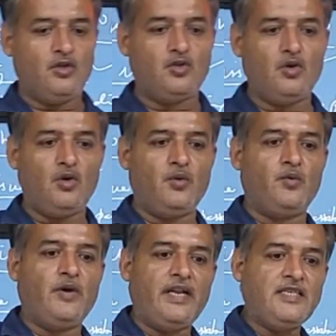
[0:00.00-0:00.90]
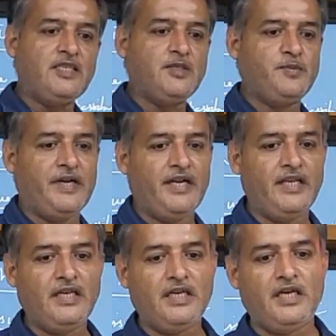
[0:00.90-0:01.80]
So virus
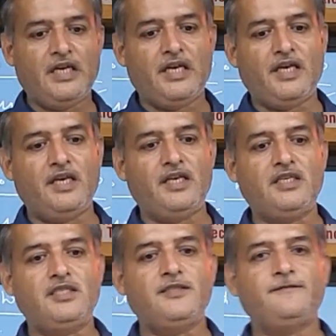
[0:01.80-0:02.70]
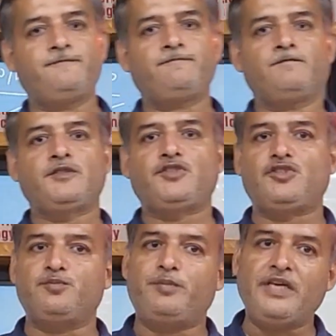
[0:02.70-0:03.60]
spreading is
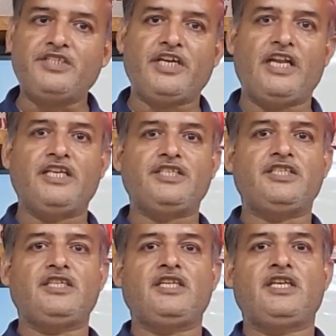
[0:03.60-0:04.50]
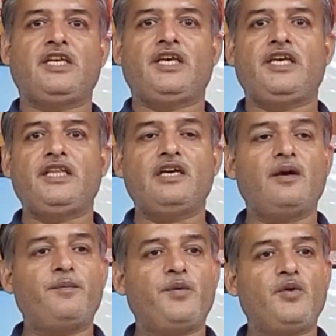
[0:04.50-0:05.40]
big challenging in the
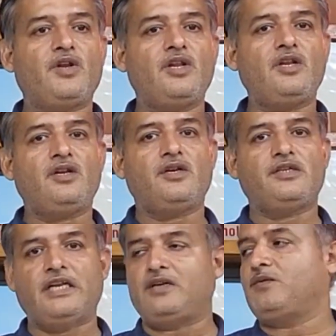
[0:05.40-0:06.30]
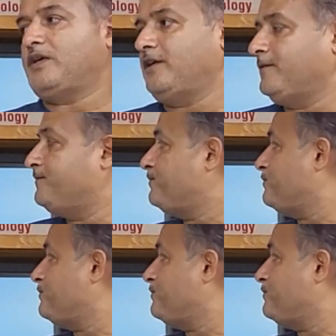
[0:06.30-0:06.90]
computer networking